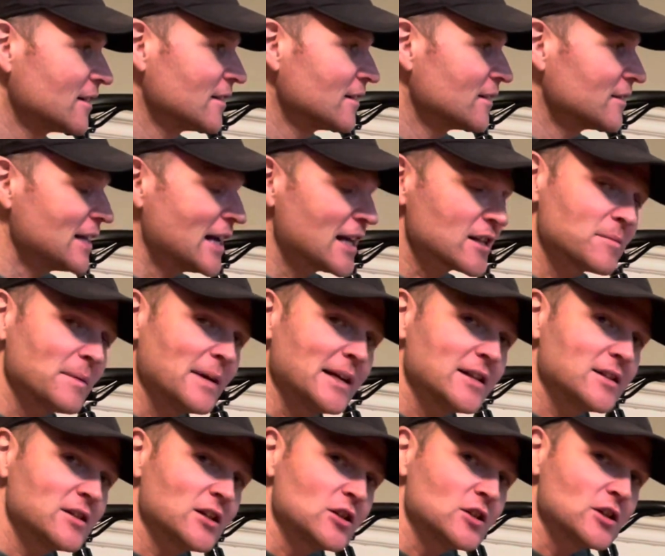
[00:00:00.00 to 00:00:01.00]
That's my
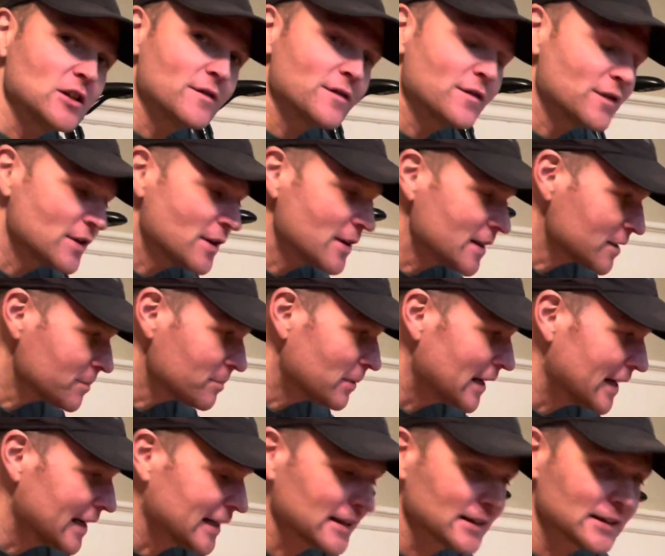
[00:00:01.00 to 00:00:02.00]
decision for this
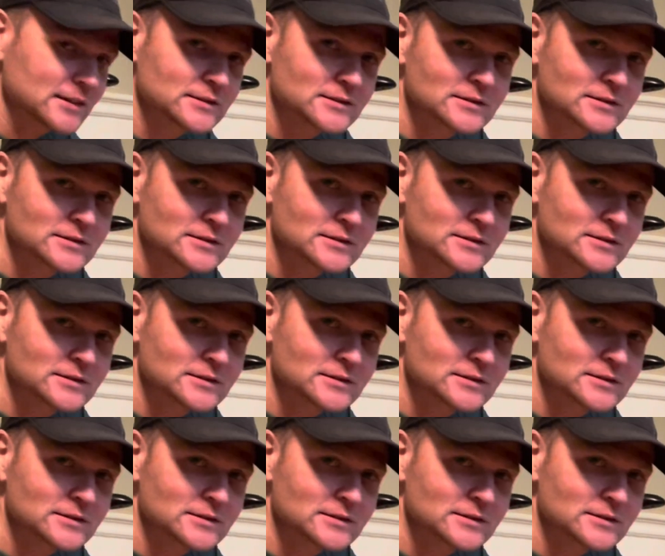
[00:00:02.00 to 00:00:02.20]
bike.